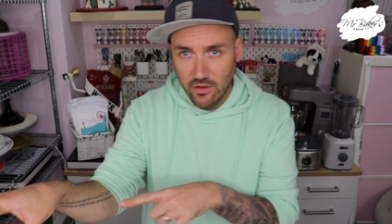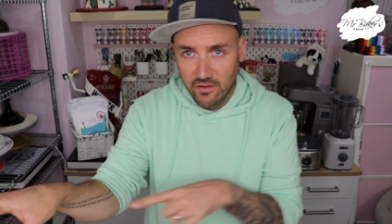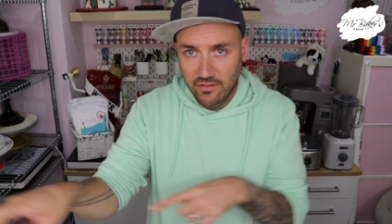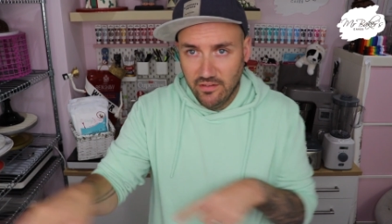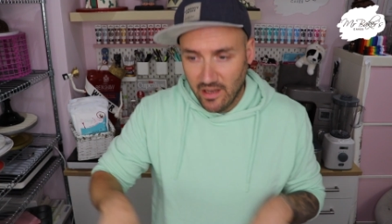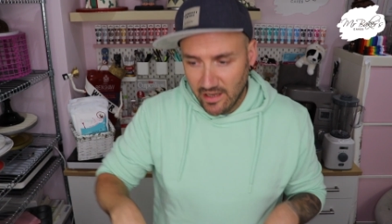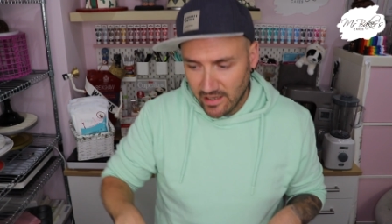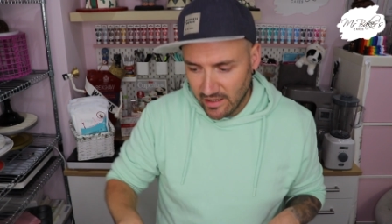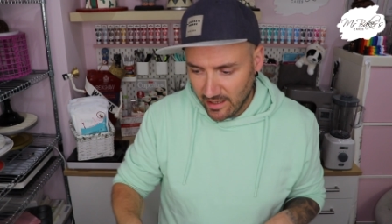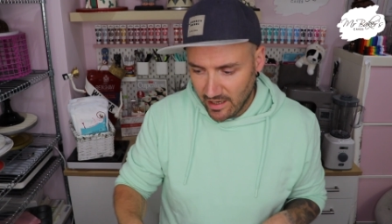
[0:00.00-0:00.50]
a
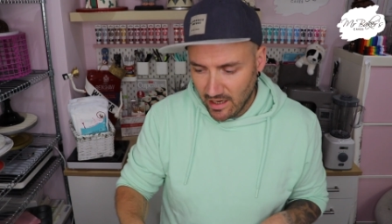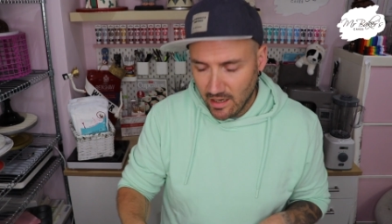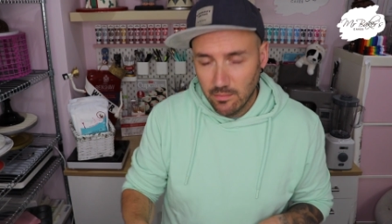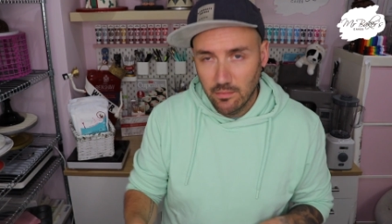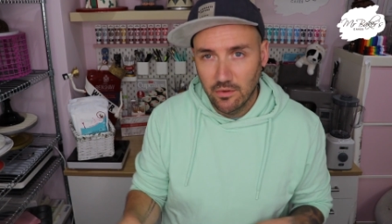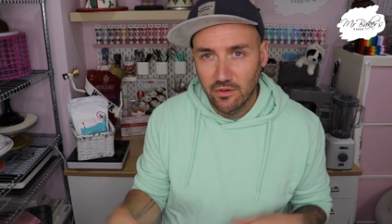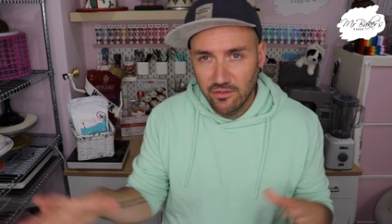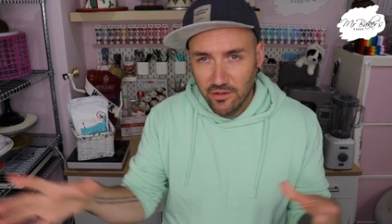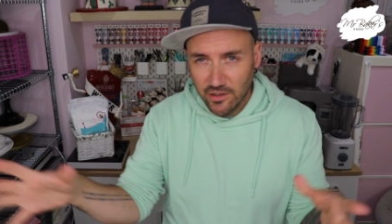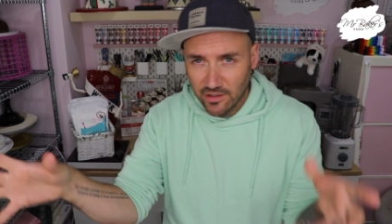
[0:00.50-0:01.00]
second
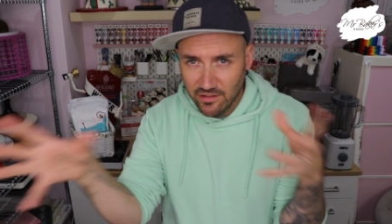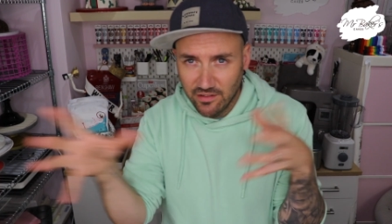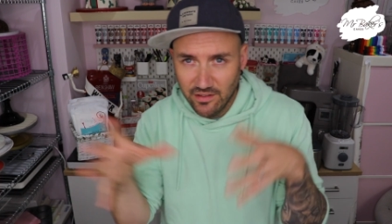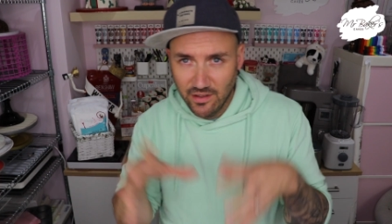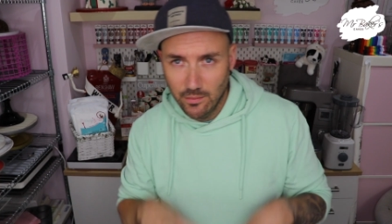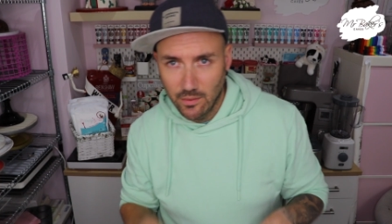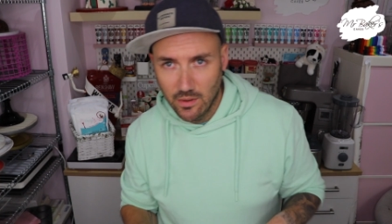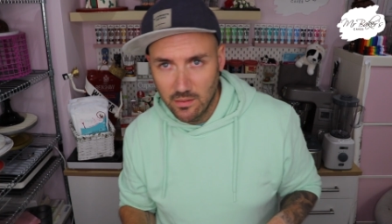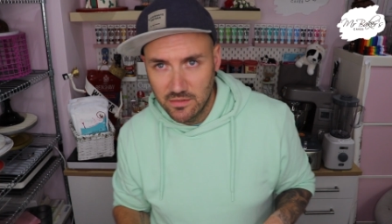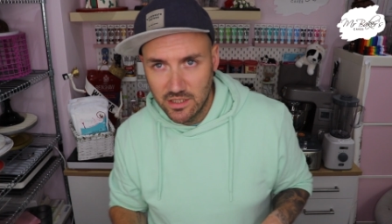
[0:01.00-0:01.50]
camera so you can
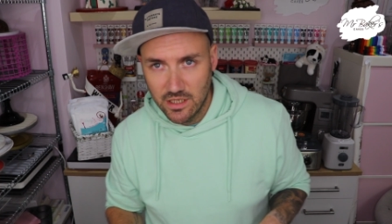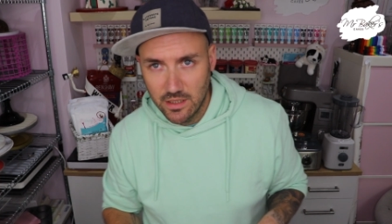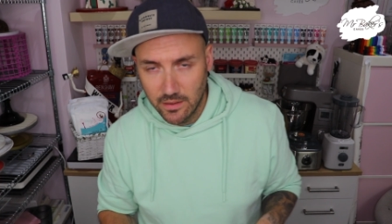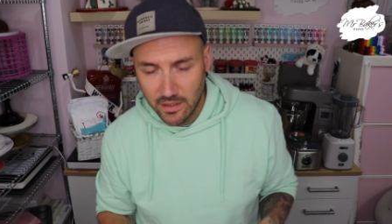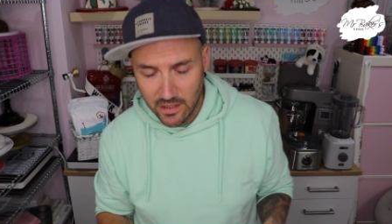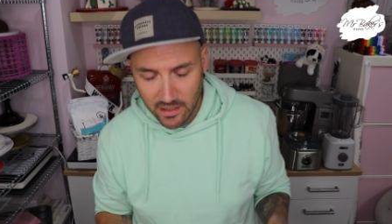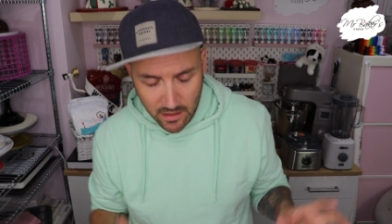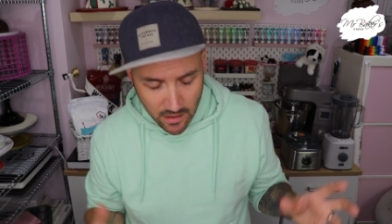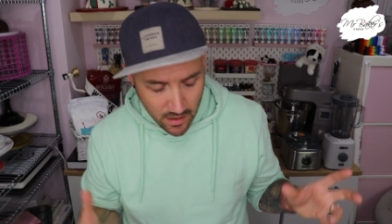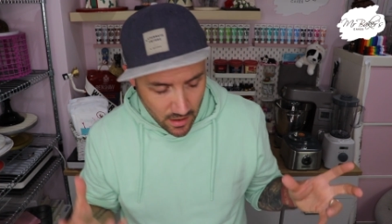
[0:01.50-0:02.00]
see what I'm
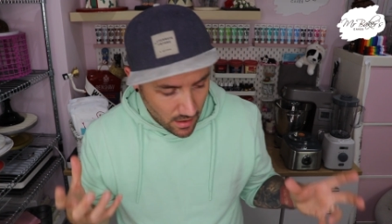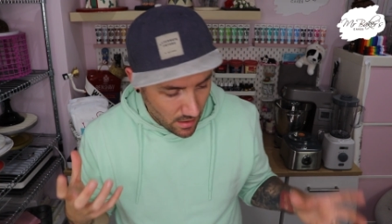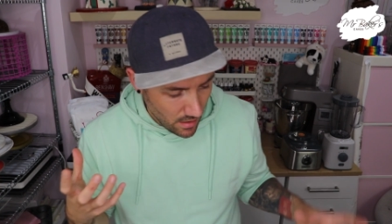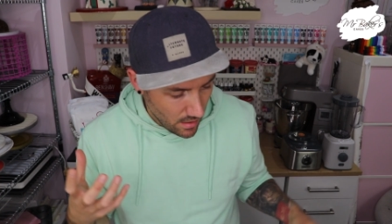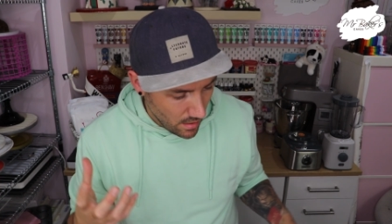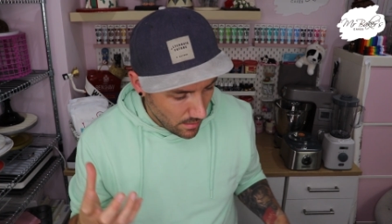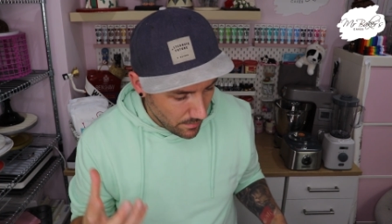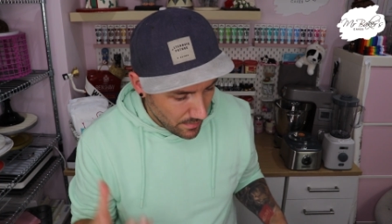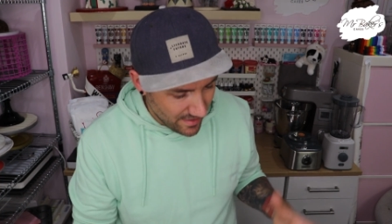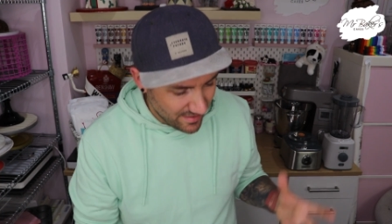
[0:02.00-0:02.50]
doing.
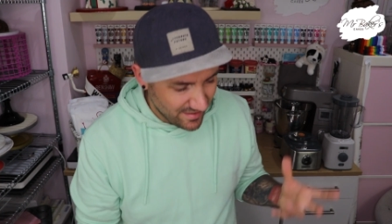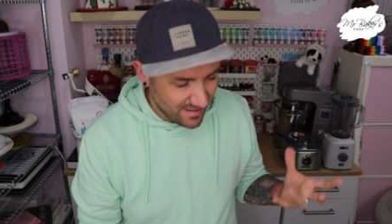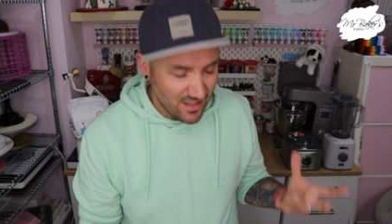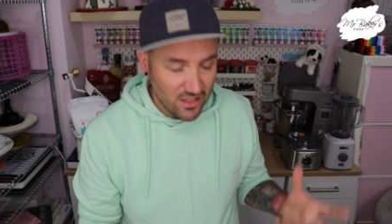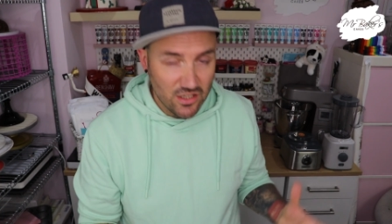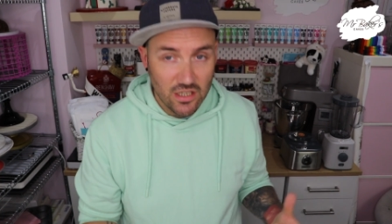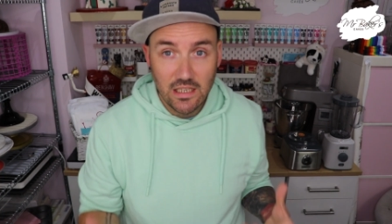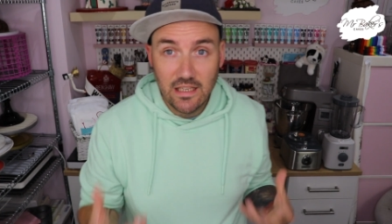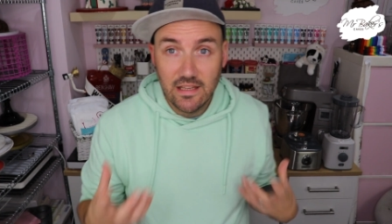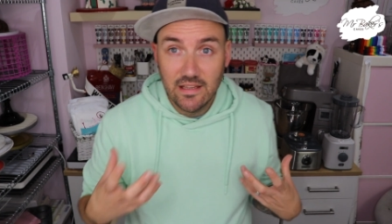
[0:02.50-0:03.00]
But
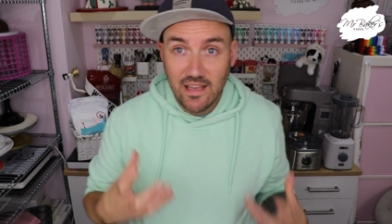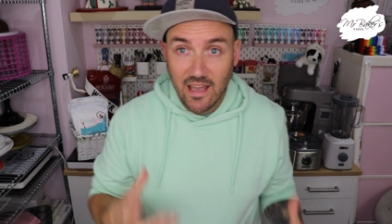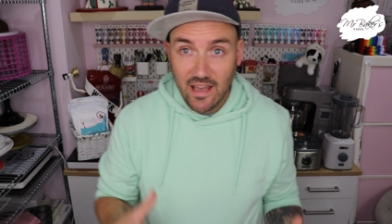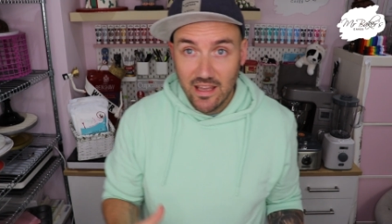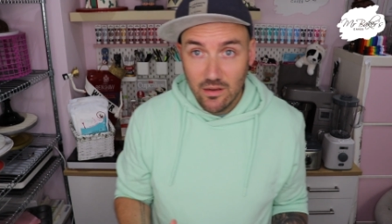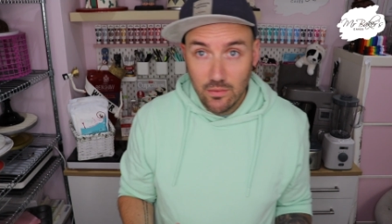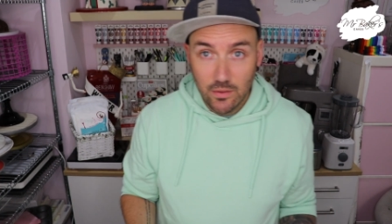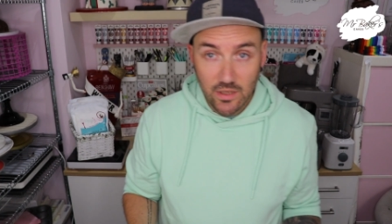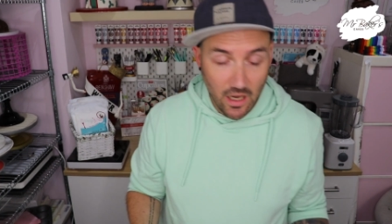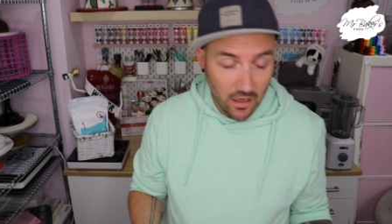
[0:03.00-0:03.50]
essentially the
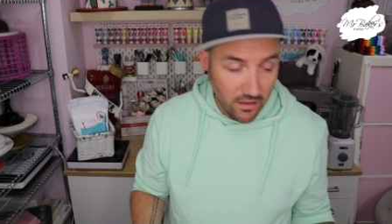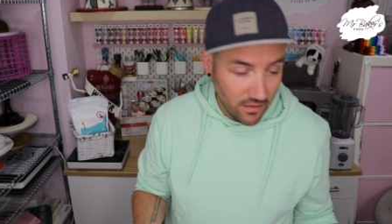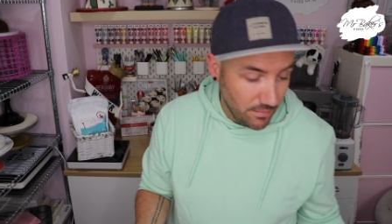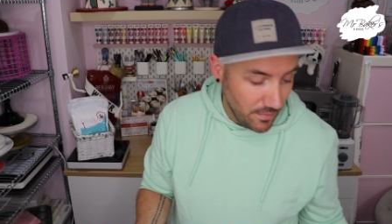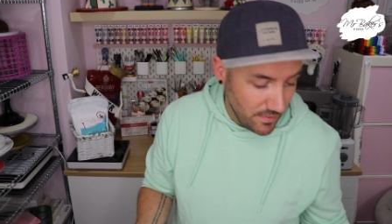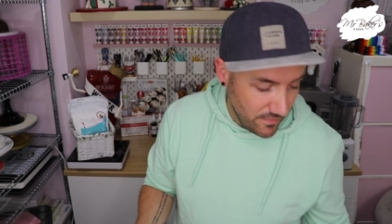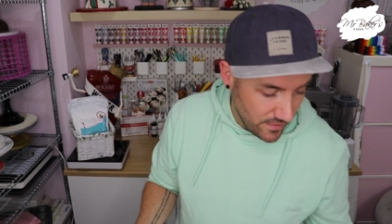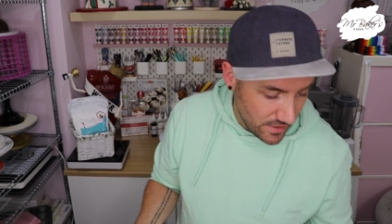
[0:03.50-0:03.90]
cake we're going to be